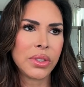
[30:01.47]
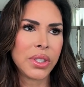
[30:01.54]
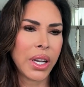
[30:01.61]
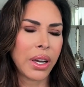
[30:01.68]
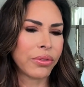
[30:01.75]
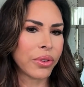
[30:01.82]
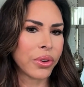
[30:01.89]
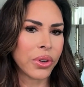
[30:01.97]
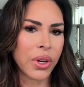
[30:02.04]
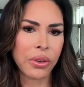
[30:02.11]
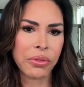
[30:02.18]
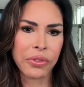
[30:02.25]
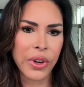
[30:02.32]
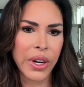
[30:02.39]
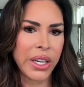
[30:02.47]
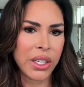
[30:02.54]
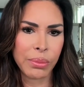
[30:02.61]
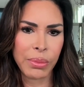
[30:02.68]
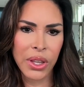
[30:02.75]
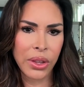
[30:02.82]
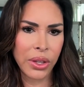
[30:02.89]
never afraid to
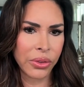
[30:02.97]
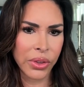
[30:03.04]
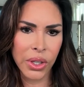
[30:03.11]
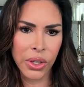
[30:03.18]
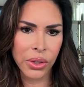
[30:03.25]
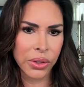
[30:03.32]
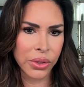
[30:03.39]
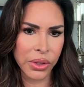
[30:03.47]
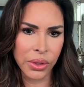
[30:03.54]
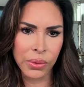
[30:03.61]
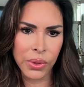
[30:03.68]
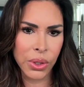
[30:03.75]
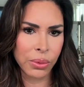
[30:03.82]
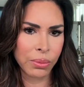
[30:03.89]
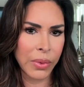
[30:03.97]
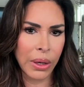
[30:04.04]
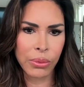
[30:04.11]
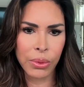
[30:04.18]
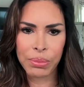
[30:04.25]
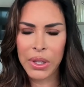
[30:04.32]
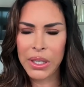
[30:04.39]
be the only girl in the group. I
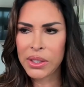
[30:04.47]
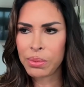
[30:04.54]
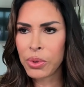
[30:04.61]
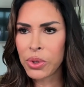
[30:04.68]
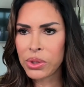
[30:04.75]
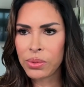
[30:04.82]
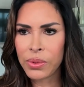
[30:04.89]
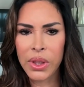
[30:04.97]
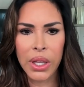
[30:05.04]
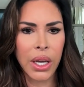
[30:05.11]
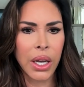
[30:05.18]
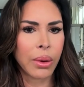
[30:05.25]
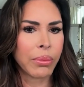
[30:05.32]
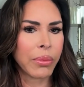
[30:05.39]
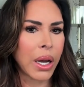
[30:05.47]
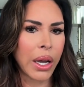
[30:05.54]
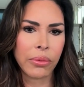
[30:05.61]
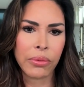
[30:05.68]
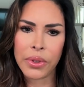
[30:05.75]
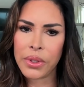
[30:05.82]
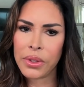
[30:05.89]
would play sports with them. I
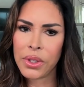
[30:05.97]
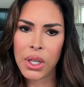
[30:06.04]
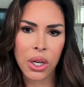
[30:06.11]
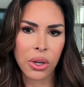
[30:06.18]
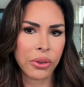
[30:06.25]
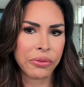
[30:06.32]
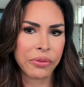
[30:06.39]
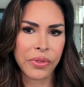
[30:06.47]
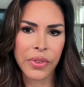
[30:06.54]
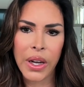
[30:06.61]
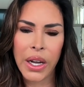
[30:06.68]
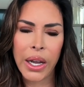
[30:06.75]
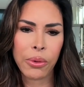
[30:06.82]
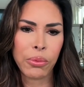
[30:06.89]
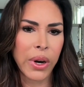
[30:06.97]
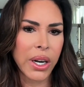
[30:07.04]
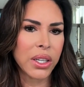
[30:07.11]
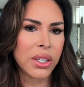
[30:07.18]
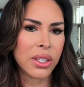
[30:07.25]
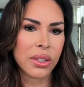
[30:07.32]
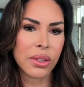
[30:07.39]
would, if I
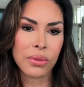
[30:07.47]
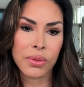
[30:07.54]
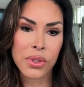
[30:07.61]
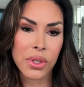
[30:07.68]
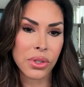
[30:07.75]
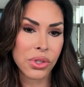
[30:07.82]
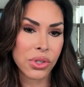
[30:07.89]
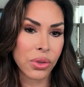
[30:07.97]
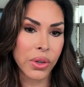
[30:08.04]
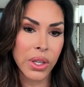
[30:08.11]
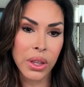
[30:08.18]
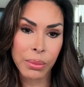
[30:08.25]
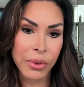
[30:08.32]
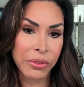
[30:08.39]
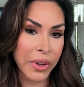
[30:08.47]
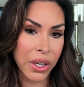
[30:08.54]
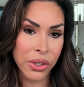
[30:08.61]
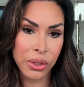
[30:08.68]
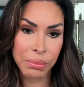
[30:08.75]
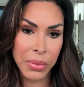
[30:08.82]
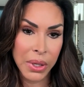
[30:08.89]
wanted to join them if I
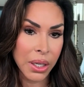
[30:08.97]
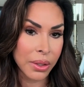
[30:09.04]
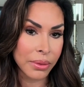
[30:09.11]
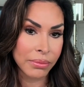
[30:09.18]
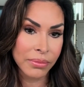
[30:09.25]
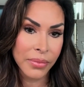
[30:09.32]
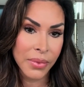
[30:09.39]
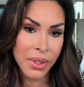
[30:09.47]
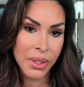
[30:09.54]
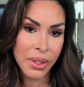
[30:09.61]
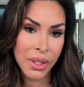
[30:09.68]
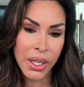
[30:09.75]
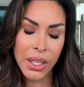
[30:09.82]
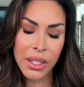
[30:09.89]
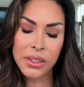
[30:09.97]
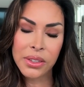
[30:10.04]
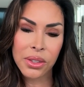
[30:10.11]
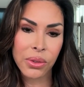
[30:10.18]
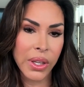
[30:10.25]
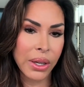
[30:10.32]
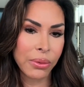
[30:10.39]
couldn't beat them. And
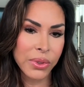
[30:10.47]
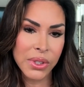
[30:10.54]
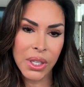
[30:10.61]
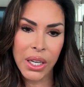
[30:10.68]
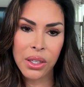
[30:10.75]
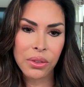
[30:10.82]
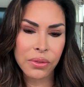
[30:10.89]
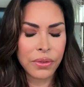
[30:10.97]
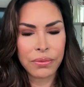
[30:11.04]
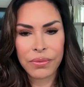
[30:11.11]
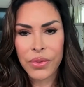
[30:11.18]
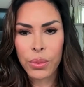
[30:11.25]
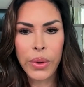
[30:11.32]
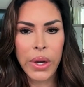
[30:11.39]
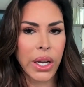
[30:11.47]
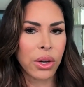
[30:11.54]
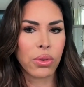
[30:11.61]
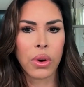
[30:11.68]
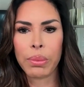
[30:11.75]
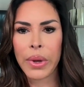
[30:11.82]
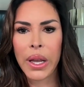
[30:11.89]
so that was kind of the way I
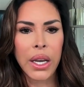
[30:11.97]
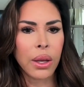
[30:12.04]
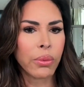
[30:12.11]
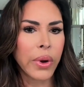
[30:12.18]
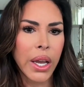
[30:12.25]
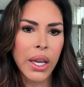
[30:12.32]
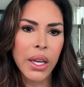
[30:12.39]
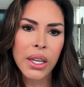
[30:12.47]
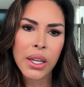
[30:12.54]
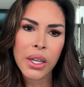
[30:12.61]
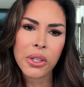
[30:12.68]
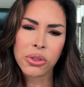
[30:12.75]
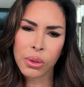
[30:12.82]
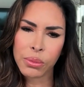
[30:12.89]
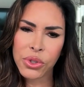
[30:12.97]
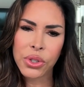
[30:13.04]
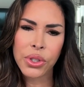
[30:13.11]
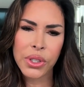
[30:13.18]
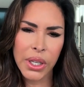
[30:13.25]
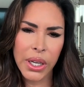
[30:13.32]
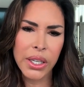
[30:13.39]
grew up anyway. So I'm sure
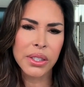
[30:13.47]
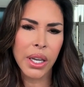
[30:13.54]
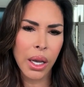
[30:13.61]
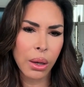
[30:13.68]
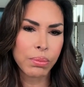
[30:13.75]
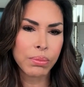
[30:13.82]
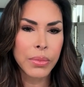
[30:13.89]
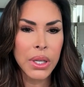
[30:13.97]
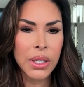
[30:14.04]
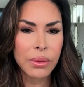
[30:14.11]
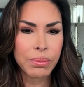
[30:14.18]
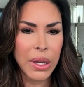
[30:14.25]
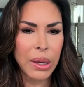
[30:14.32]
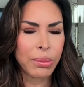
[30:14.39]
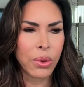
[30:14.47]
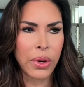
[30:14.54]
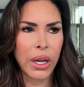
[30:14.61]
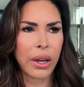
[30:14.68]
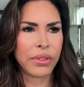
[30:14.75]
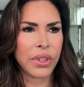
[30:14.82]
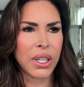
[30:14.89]
it has helped me. People who
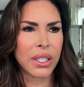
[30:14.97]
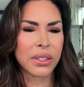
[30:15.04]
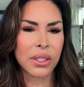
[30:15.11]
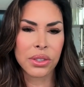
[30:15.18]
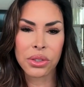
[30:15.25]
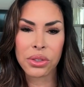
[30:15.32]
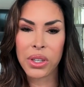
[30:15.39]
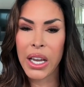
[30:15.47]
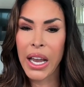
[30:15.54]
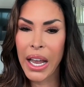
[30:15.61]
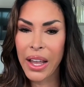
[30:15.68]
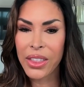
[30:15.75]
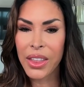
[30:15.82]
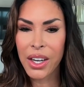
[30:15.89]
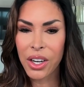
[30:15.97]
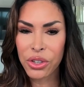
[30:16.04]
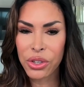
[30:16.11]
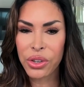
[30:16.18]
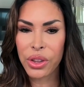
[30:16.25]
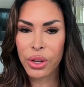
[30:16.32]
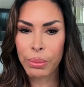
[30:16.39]
haven't necessarily had that
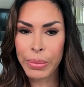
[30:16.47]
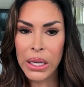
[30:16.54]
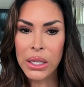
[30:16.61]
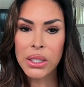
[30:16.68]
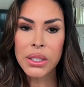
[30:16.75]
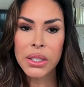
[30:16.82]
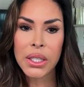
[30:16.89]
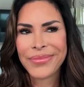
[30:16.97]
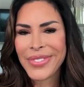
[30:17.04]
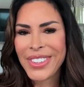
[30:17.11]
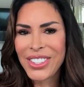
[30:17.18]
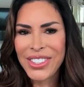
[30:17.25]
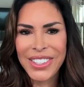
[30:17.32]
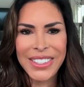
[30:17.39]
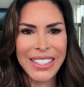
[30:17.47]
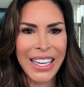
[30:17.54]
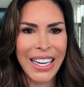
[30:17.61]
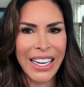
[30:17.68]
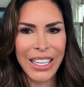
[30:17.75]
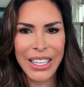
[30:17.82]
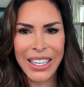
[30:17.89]
under their belt, you just
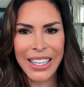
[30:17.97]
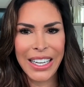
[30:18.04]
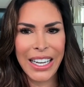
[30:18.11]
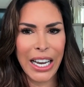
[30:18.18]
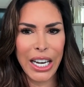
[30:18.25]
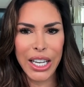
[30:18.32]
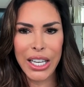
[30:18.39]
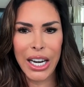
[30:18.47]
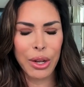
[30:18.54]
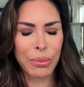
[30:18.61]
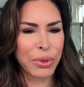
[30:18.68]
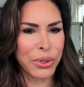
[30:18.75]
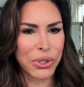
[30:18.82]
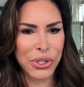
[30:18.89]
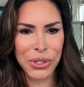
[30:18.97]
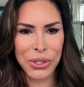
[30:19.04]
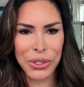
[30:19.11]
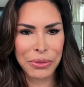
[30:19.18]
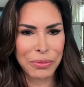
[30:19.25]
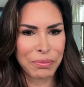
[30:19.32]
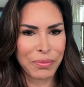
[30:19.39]
kind of got to put
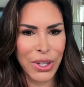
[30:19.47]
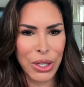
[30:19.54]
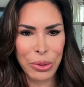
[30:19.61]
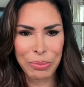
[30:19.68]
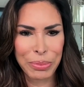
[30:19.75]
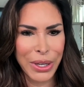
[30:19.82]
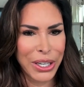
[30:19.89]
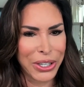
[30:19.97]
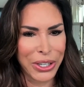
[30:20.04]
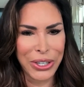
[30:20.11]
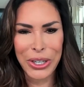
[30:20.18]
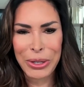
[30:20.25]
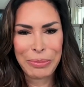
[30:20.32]
your, big girl